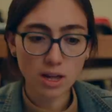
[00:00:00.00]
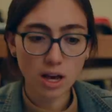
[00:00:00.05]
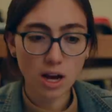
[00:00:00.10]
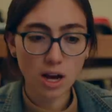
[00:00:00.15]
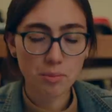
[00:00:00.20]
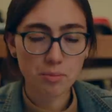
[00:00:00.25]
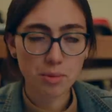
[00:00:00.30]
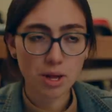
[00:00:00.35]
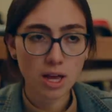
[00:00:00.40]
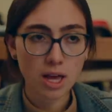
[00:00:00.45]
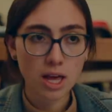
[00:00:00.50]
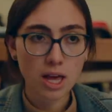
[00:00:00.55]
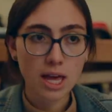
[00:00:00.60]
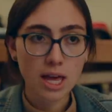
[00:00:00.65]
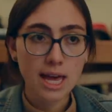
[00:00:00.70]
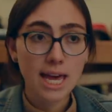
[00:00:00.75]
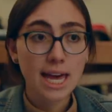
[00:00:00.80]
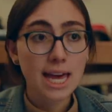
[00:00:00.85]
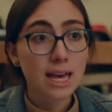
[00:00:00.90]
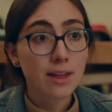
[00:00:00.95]
Um,
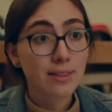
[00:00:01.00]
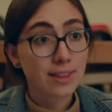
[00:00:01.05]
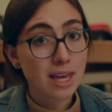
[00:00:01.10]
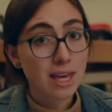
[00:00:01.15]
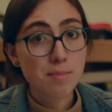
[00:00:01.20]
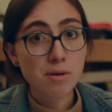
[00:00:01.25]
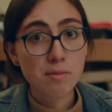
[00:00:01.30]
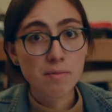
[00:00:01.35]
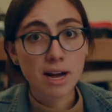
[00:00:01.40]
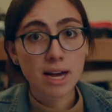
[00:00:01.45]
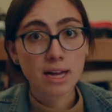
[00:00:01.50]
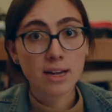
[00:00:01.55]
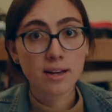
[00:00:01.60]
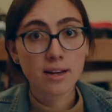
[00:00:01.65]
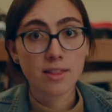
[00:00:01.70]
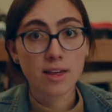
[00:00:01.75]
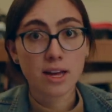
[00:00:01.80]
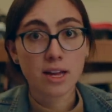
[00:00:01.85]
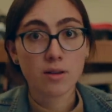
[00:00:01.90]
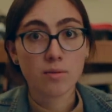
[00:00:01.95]
keep in mind
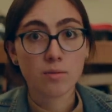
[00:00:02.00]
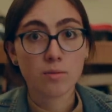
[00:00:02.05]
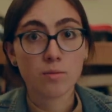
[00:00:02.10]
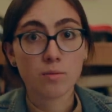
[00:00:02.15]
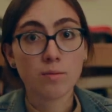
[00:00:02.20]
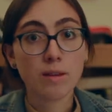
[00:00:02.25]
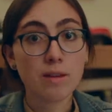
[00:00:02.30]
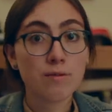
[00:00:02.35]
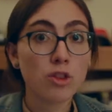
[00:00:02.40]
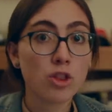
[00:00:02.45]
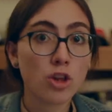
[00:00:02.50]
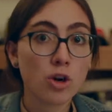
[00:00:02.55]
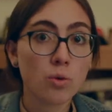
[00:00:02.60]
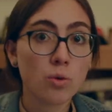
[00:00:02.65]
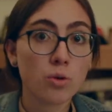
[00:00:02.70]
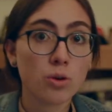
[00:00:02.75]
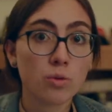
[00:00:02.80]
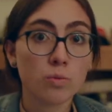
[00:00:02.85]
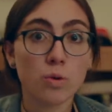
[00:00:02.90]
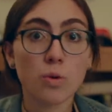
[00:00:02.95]
that even
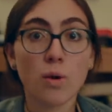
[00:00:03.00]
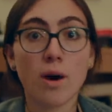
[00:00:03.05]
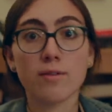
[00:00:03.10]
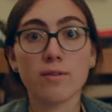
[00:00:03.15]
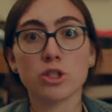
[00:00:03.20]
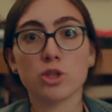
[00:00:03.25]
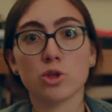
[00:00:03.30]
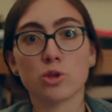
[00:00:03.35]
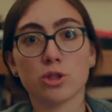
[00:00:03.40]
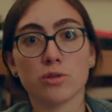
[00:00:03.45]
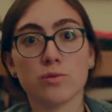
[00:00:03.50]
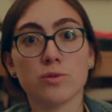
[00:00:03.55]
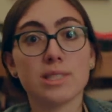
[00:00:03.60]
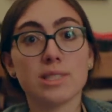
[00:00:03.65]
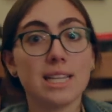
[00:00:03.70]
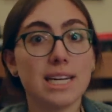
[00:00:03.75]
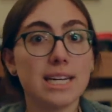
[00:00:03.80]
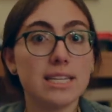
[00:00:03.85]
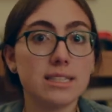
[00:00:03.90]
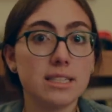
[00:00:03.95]
though you have a sort of
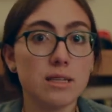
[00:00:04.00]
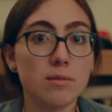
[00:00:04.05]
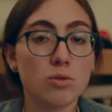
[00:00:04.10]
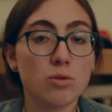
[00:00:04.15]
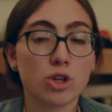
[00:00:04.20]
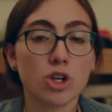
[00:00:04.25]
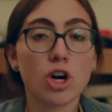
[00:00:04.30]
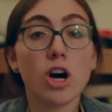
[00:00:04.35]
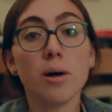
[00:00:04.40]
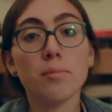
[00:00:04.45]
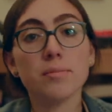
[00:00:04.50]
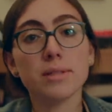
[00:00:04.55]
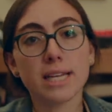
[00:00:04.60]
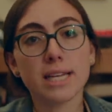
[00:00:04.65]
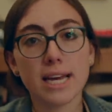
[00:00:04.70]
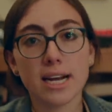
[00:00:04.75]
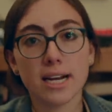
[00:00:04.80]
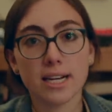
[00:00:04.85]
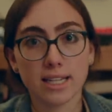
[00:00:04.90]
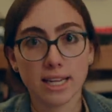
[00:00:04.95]
slightly more
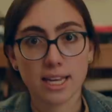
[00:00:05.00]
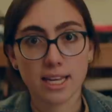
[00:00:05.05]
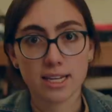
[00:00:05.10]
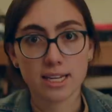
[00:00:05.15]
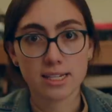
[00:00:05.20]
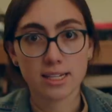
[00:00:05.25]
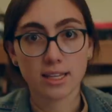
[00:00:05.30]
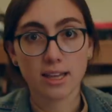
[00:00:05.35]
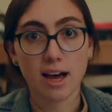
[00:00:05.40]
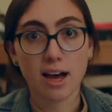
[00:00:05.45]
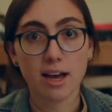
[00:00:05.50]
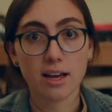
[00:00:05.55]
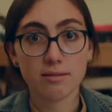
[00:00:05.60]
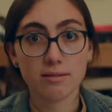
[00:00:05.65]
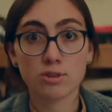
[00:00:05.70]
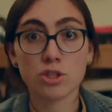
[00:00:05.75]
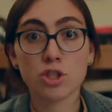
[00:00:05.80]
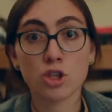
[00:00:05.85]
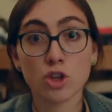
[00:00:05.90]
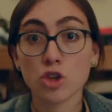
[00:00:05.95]
complicated link into
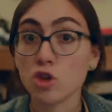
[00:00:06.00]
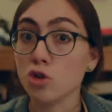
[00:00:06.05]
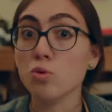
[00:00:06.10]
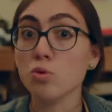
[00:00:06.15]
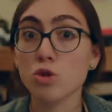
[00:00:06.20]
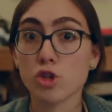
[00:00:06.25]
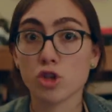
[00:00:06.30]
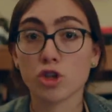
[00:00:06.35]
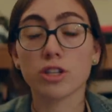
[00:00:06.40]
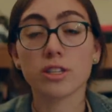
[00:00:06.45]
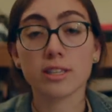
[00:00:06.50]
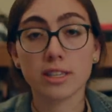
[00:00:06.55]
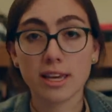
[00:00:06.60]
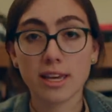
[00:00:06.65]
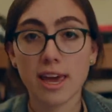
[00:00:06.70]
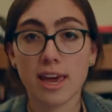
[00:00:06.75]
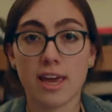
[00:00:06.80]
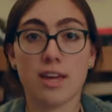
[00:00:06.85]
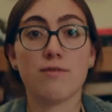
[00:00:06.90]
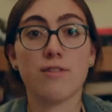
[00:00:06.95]
lives, you certainly
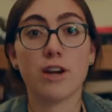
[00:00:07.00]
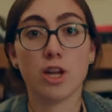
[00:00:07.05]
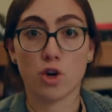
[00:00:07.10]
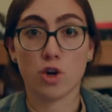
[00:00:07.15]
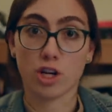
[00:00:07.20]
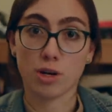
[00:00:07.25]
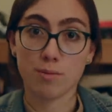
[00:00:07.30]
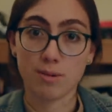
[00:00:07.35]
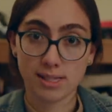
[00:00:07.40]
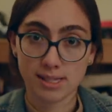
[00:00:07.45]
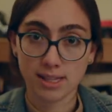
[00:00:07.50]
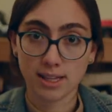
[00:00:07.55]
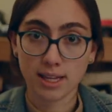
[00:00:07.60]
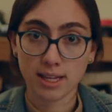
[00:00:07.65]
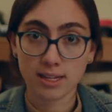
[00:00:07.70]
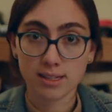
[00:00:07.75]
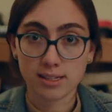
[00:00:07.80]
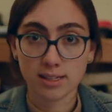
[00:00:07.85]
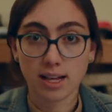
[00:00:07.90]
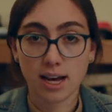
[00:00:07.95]
can find arguments that
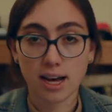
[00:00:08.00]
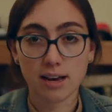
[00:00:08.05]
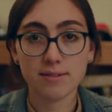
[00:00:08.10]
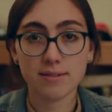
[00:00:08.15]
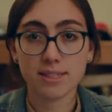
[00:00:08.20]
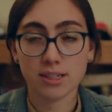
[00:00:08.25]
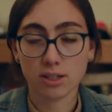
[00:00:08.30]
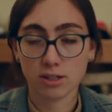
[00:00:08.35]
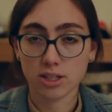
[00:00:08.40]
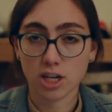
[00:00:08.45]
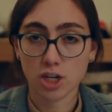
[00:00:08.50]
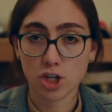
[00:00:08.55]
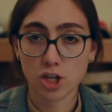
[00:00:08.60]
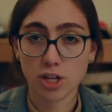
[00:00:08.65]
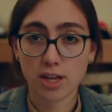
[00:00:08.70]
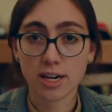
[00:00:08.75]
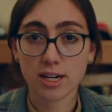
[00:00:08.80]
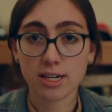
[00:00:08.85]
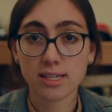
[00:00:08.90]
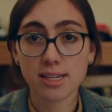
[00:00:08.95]
link into lives, and I'll touch on
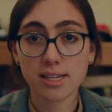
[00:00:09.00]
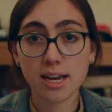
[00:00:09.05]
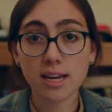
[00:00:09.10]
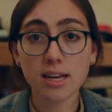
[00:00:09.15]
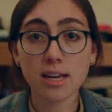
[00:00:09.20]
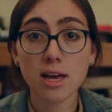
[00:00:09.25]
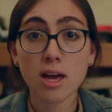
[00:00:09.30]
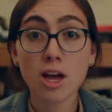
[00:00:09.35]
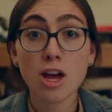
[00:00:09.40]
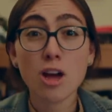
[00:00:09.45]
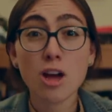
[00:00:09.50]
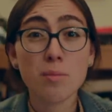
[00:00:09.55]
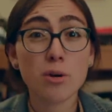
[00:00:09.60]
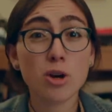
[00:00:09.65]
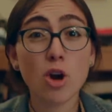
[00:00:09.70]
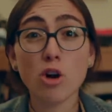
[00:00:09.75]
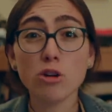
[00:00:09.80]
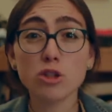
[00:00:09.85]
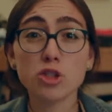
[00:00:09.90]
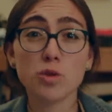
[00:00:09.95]
that in a sec,
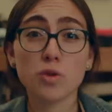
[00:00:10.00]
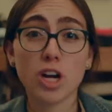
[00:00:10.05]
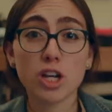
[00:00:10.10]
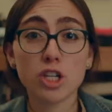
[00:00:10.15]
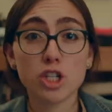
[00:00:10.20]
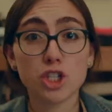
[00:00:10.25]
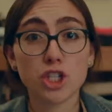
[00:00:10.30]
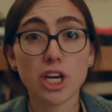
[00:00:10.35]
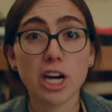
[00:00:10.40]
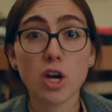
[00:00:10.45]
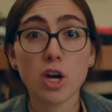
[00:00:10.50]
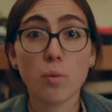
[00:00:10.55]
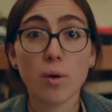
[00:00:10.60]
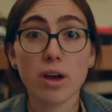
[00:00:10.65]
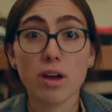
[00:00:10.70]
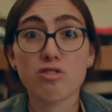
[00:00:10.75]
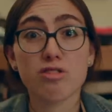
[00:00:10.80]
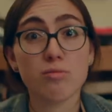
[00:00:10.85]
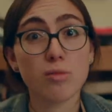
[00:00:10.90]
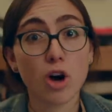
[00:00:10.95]
but also not to shy
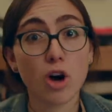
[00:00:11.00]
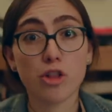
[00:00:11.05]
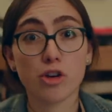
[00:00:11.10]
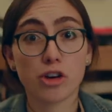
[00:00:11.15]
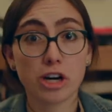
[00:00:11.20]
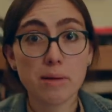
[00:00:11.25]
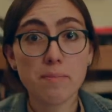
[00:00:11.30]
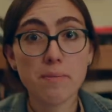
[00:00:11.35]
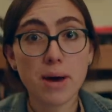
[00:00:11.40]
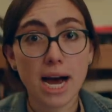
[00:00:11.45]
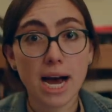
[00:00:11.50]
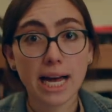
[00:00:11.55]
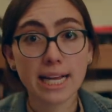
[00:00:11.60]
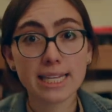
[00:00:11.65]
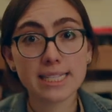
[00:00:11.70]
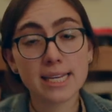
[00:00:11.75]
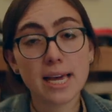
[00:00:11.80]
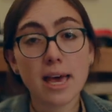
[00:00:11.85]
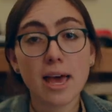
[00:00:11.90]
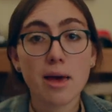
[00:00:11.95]
away from other
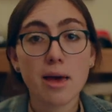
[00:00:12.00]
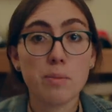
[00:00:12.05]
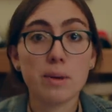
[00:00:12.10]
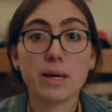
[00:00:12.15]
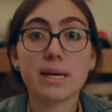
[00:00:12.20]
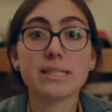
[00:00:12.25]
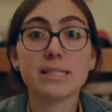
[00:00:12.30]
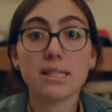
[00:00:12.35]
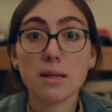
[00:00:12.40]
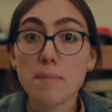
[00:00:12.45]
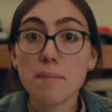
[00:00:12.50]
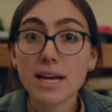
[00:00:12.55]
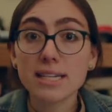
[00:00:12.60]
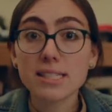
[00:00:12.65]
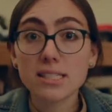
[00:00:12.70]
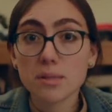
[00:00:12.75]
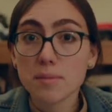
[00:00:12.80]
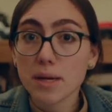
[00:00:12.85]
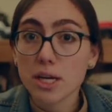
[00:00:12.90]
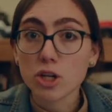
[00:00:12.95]
impacts, because the
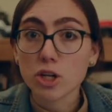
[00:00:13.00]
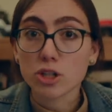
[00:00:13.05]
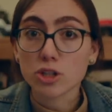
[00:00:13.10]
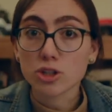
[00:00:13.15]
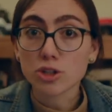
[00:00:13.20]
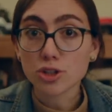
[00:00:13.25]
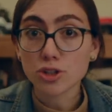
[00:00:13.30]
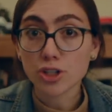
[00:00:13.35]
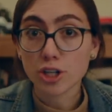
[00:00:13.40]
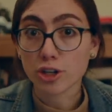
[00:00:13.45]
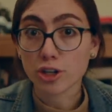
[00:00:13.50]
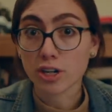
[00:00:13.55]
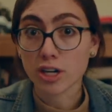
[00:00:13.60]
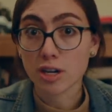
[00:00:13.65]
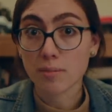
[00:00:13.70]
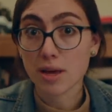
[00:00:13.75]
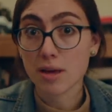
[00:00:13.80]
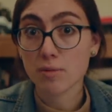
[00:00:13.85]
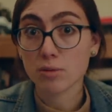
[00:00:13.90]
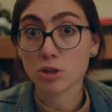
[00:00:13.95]
best debaters that are going
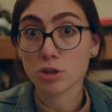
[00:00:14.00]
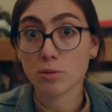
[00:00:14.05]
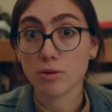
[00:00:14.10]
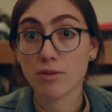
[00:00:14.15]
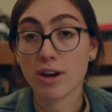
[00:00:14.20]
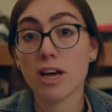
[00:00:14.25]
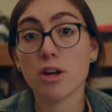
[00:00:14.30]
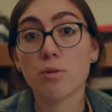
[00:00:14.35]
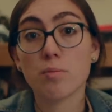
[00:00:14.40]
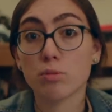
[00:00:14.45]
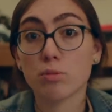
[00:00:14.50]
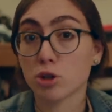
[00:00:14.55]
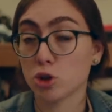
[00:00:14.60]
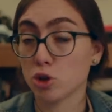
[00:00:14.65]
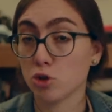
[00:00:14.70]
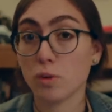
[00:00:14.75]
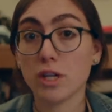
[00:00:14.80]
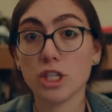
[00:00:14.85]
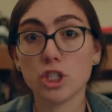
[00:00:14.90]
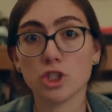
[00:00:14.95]
to be able to provide
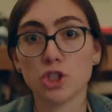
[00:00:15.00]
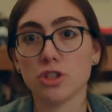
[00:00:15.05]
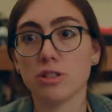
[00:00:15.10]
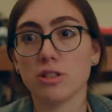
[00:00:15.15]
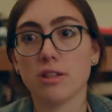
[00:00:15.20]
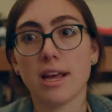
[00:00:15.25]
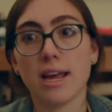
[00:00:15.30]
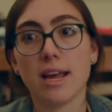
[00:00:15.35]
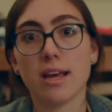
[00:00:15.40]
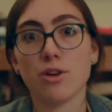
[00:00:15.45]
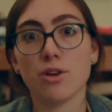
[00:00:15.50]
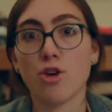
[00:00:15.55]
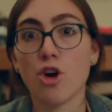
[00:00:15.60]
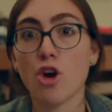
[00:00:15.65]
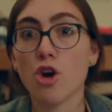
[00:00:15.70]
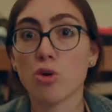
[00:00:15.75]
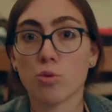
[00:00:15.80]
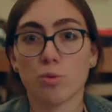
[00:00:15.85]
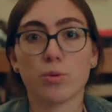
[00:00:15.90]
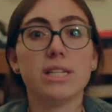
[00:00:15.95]
persuasion and
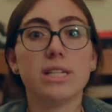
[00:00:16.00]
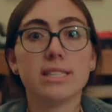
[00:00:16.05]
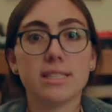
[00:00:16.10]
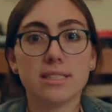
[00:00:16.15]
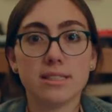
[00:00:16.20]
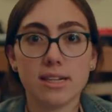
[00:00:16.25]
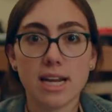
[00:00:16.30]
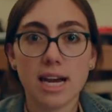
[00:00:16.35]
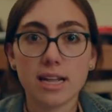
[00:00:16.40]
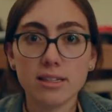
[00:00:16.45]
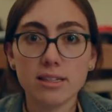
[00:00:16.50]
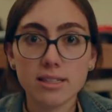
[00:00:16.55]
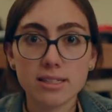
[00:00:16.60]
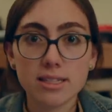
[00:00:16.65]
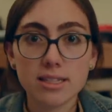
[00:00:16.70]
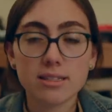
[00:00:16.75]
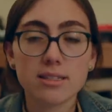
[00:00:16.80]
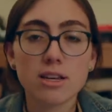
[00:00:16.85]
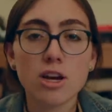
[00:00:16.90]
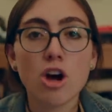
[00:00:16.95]
reasoned
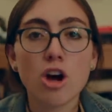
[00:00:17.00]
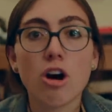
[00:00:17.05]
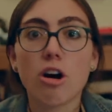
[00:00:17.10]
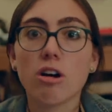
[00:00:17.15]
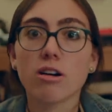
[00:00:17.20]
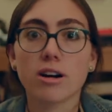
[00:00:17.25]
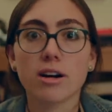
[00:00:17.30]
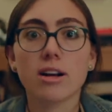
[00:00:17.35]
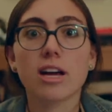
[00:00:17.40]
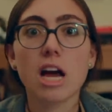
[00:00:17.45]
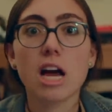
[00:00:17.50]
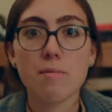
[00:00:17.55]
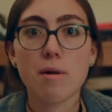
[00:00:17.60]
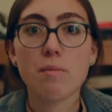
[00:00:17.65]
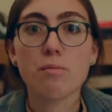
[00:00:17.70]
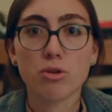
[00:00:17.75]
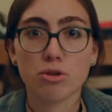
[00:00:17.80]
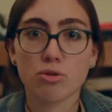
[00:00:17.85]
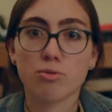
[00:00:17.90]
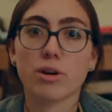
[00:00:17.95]
analysis are going to come
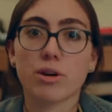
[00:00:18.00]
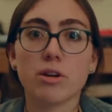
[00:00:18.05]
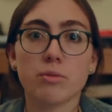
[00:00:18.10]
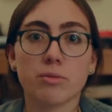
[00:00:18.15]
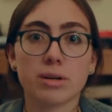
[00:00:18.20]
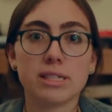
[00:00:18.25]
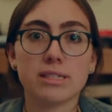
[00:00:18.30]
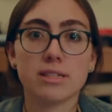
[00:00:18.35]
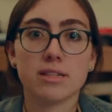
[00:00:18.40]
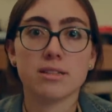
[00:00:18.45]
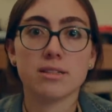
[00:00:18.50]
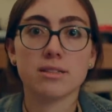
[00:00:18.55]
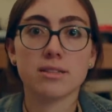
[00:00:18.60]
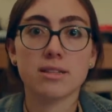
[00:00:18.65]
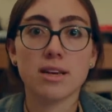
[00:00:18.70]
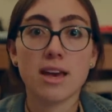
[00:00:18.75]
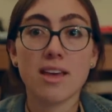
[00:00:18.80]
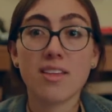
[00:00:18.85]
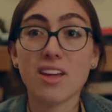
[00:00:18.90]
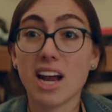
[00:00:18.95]
up with great
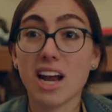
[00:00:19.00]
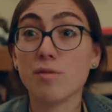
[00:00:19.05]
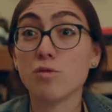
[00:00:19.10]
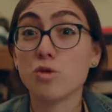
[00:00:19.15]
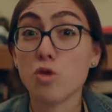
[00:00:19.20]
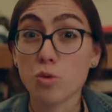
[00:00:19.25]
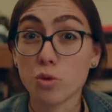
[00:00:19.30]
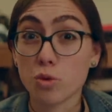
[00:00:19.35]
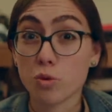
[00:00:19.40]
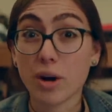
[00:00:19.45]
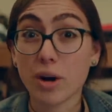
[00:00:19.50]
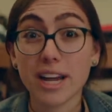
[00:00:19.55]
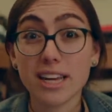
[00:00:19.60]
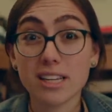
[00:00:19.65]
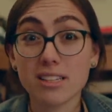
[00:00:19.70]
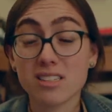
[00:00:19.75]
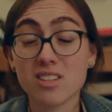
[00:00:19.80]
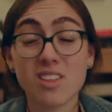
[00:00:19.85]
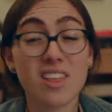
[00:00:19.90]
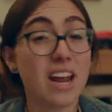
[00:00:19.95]
reasons that have to do with
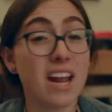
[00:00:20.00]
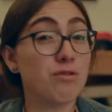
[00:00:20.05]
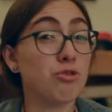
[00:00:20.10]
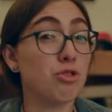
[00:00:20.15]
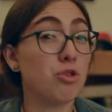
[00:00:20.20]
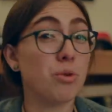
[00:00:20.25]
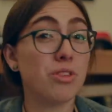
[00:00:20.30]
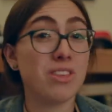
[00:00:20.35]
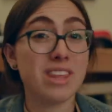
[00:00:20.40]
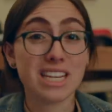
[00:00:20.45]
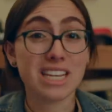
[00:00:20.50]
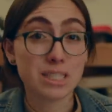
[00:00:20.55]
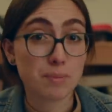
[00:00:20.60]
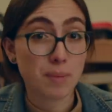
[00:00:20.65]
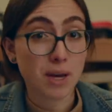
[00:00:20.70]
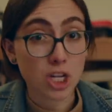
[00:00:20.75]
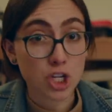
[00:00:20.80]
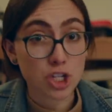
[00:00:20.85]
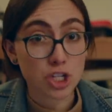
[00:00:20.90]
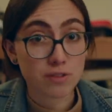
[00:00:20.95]
rights, that have to do with the
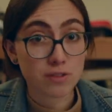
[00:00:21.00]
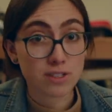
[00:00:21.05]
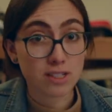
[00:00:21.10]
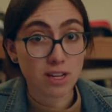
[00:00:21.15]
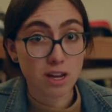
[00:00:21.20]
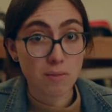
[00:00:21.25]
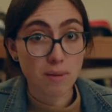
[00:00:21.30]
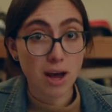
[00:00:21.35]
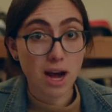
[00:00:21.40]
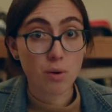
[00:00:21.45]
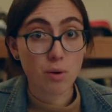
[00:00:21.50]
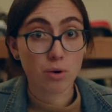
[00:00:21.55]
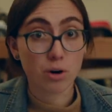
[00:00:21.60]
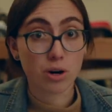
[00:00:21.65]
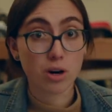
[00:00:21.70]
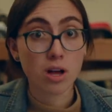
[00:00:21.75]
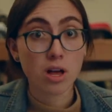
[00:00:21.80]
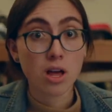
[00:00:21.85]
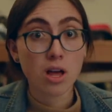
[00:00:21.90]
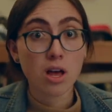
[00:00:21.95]
expansion of state
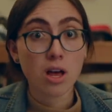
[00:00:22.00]
power,